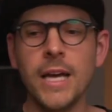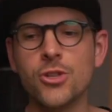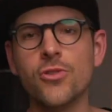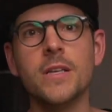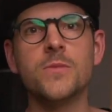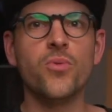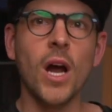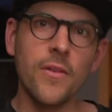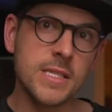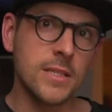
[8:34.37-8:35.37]
I trust
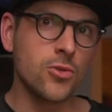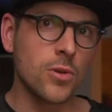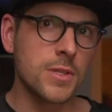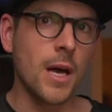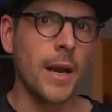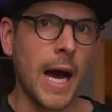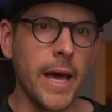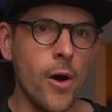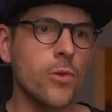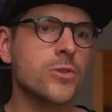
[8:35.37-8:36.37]
privacy tools dot i o.